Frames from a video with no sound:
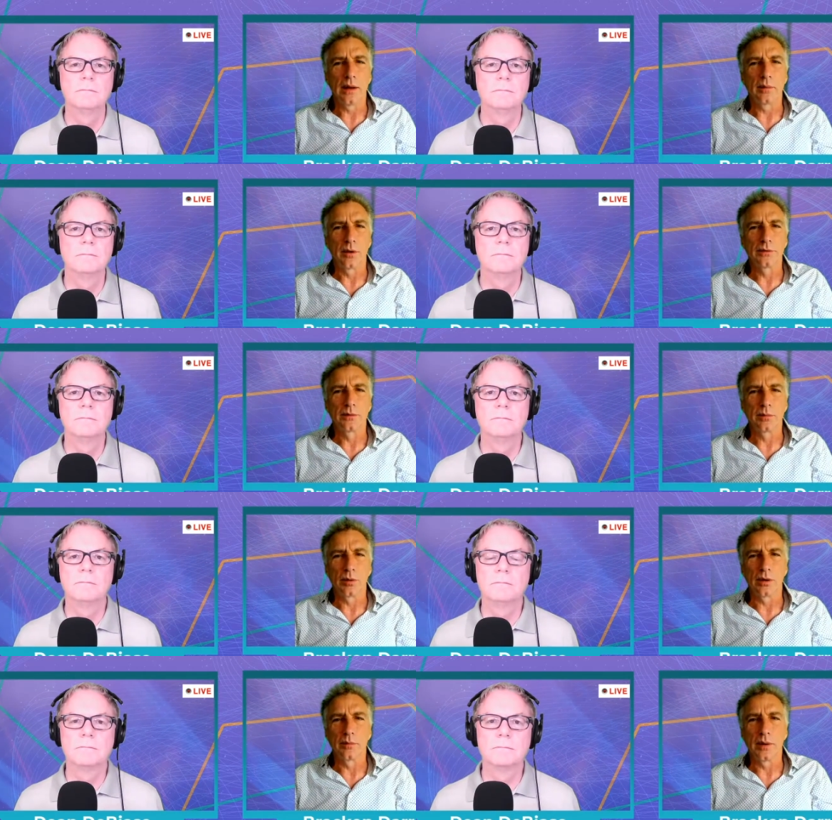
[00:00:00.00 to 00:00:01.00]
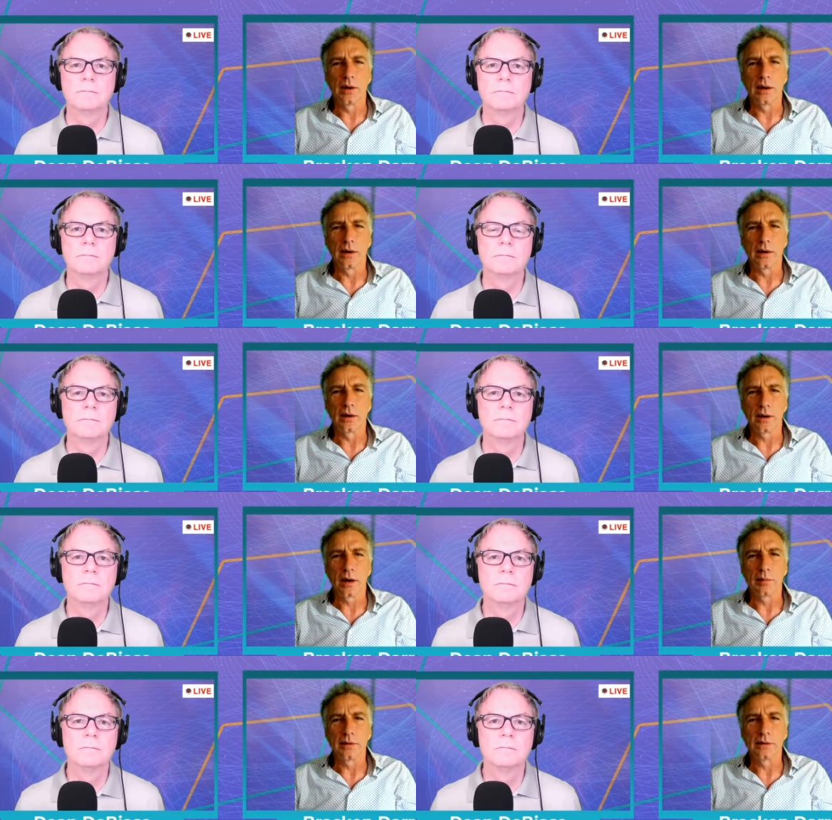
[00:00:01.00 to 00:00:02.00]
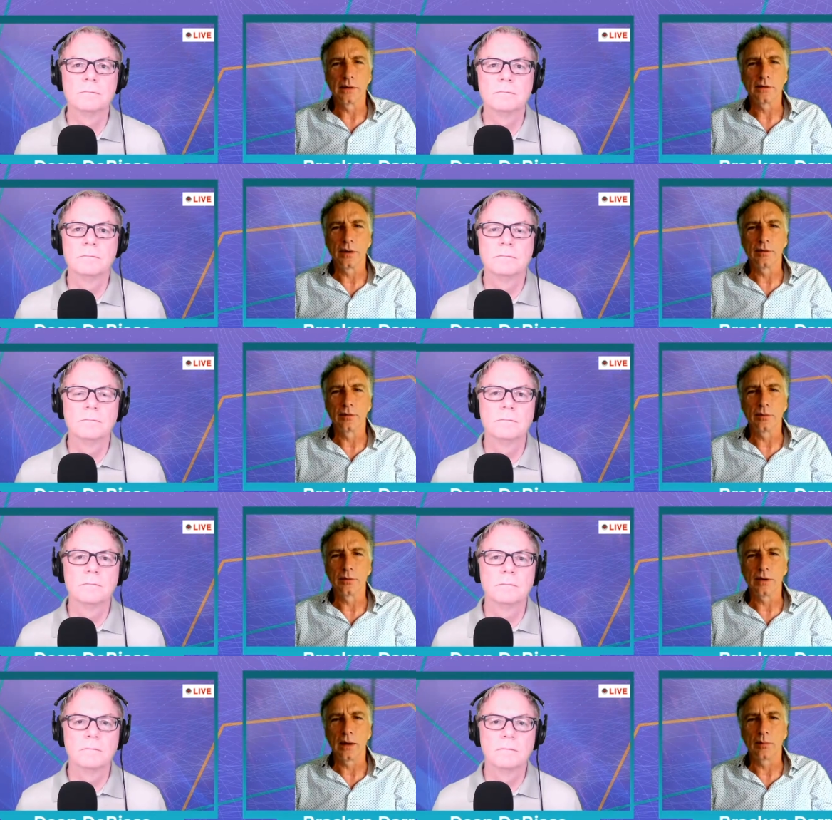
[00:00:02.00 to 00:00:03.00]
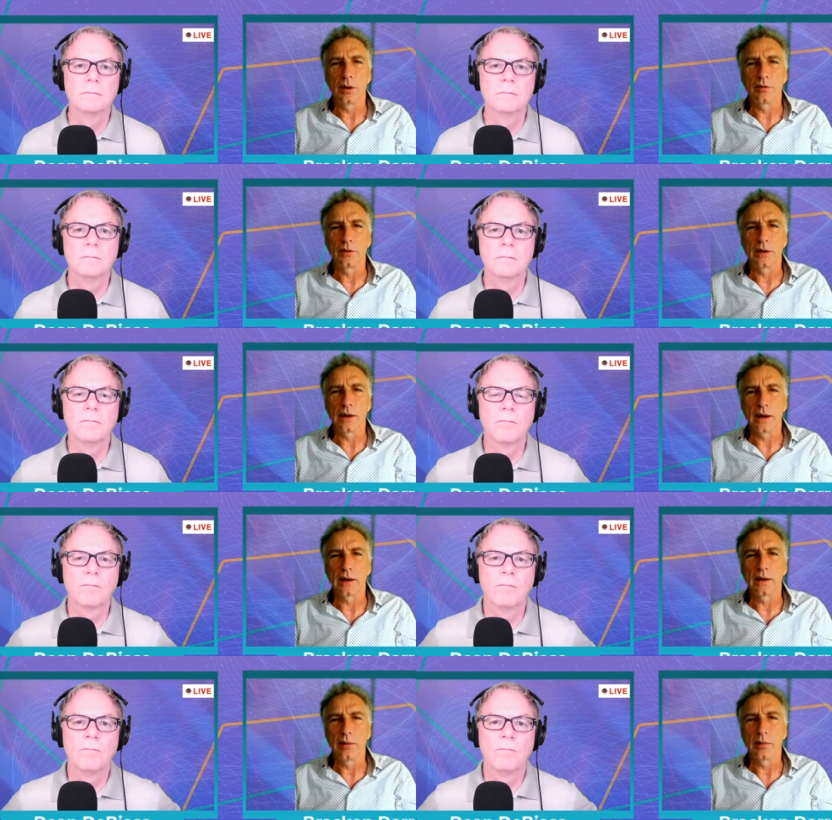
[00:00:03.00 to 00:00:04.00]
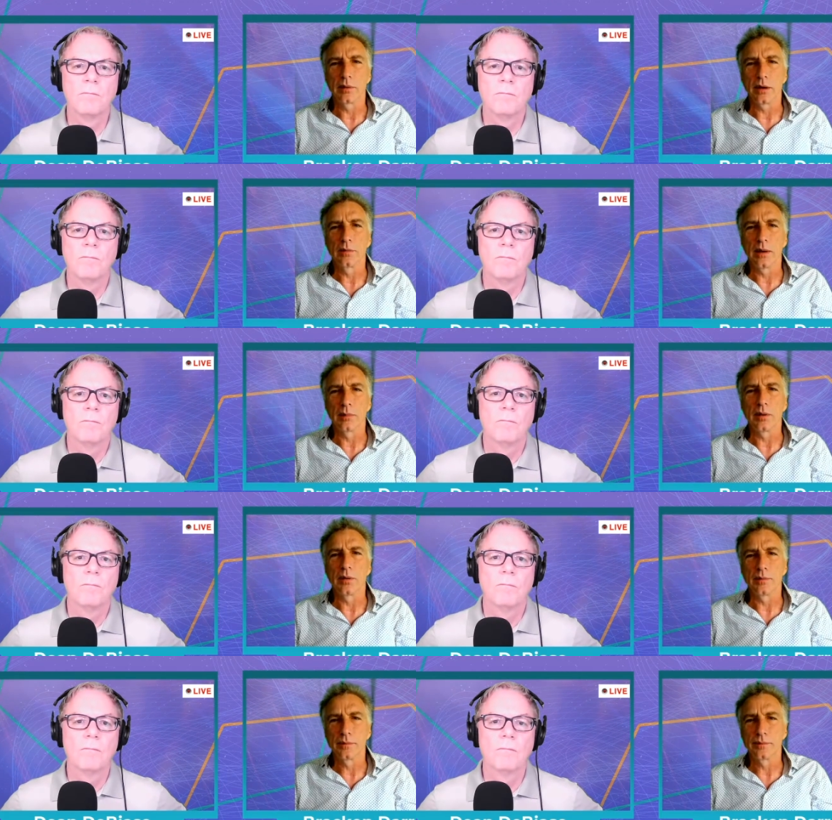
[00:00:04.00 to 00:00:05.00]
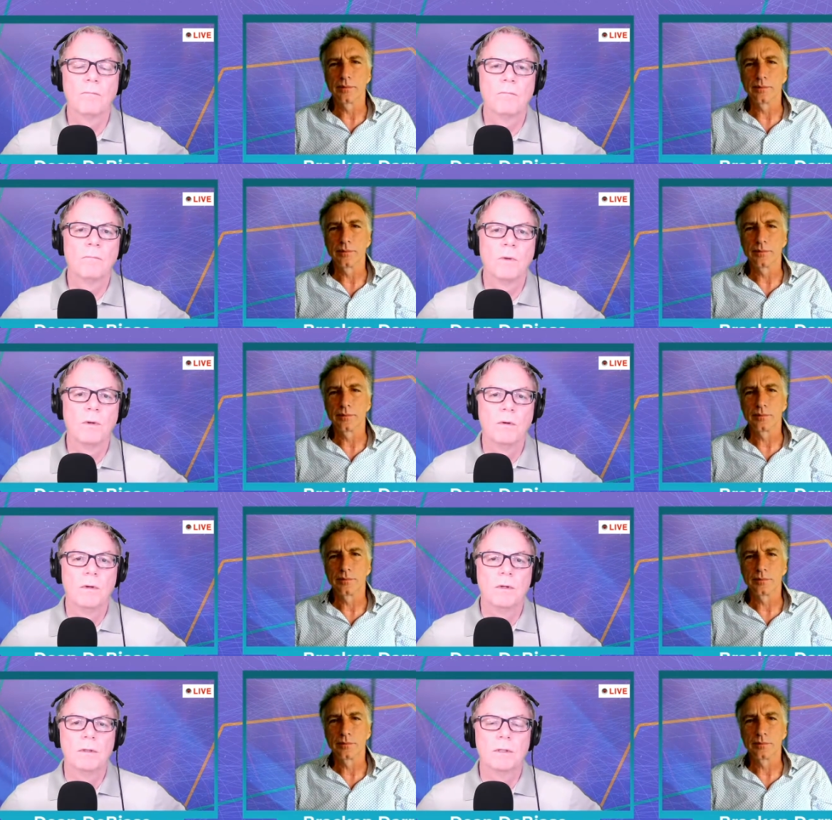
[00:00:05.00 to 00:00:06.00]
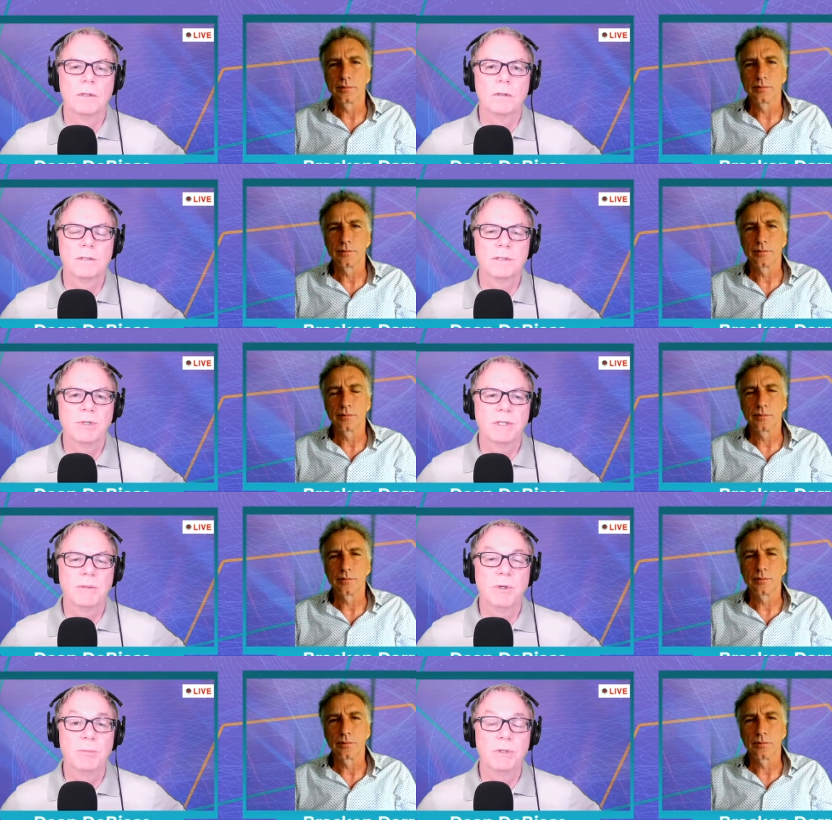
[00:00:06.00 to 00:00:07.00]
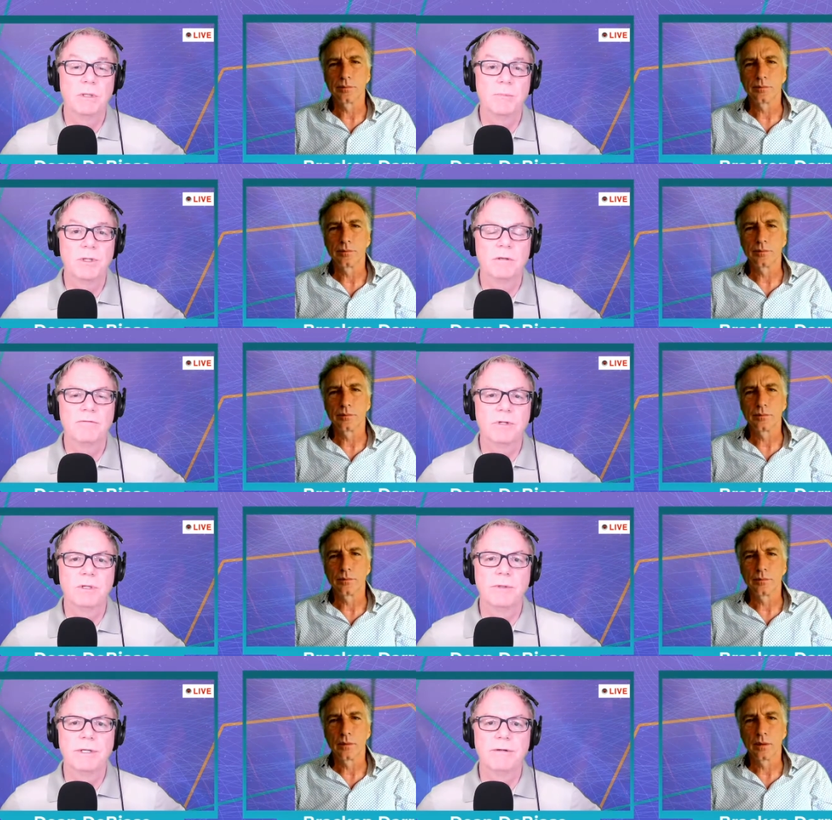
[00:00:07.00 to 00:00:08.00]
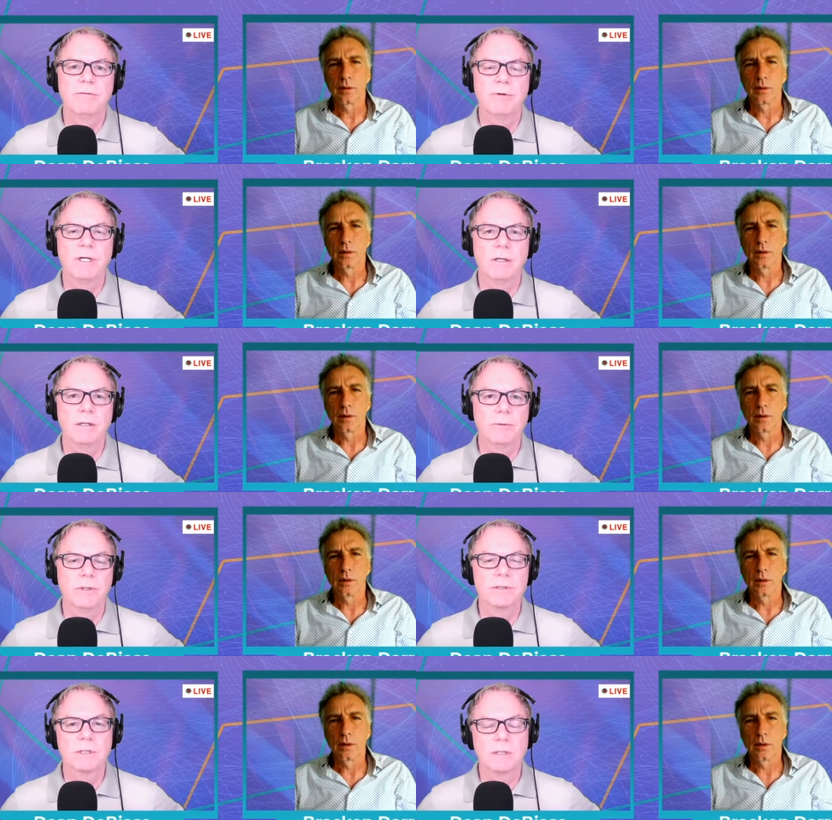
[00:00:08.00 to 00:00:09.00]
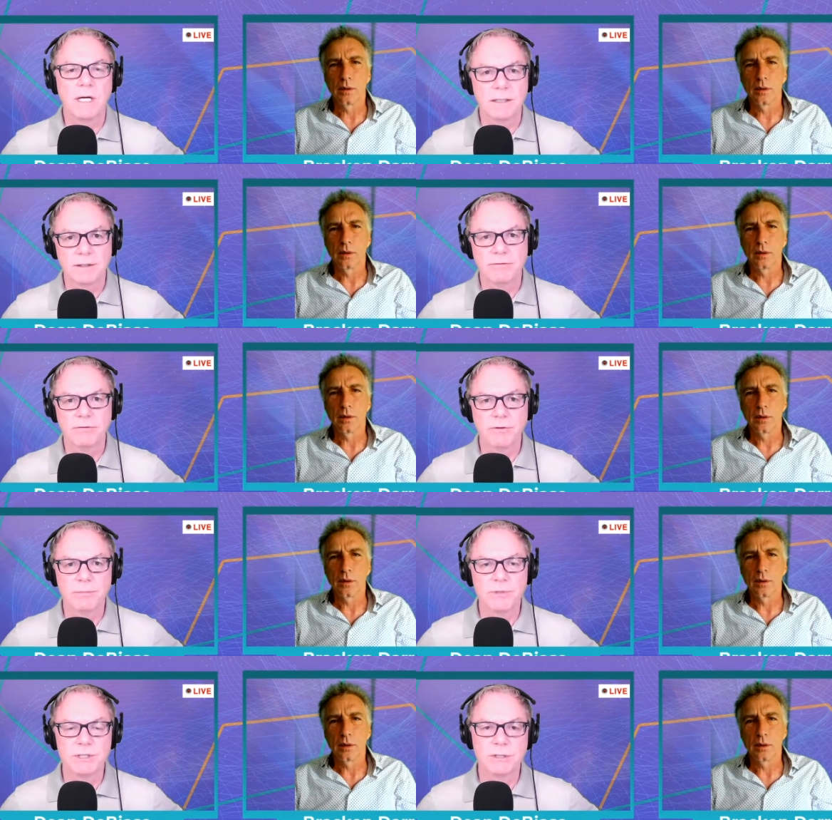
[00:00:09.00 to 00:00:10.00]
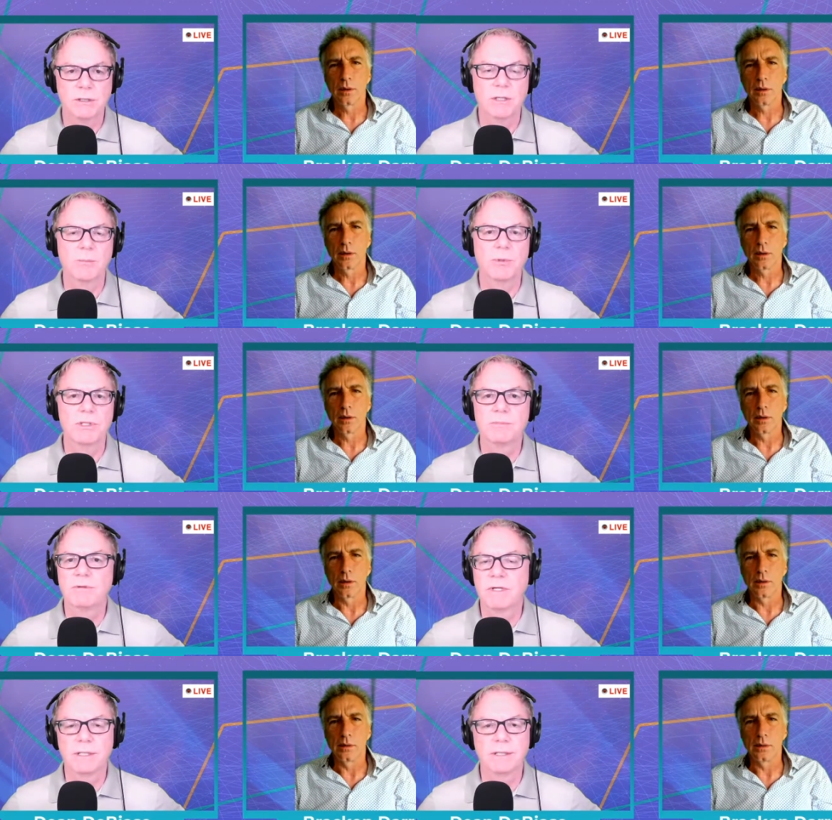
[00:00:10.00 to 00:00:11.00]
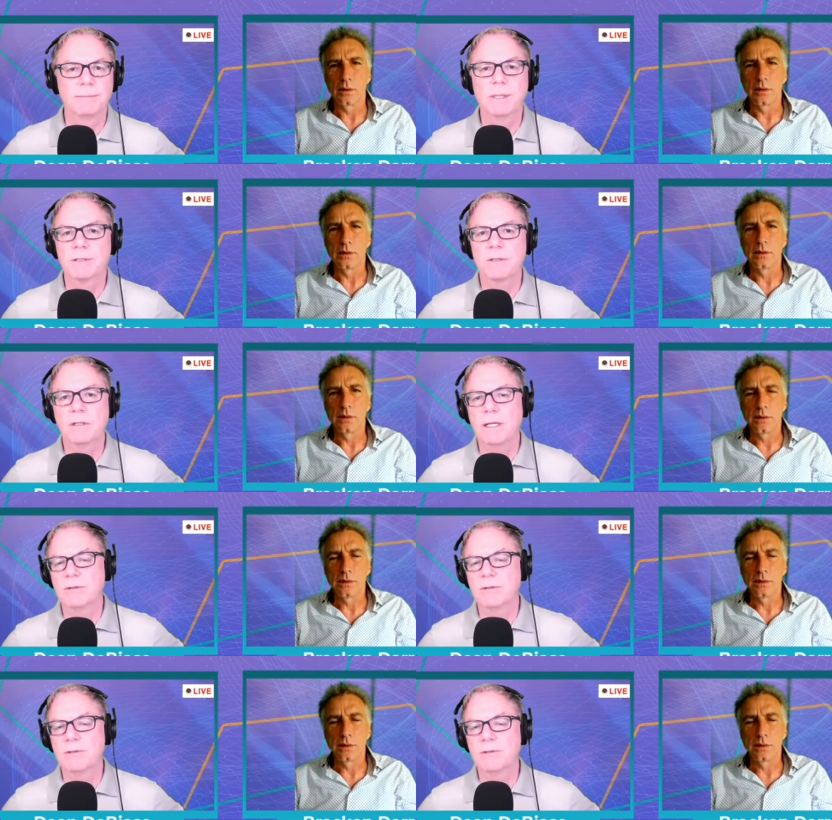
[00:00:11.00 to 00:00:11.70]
Speaker 1: the most important period in our company's history from the standpoint of really connecting people to other people.
Speaker 2: Yeah, that's a big commitment. I mean, giving away free hardware is a lot different from digital companies providing extra cloud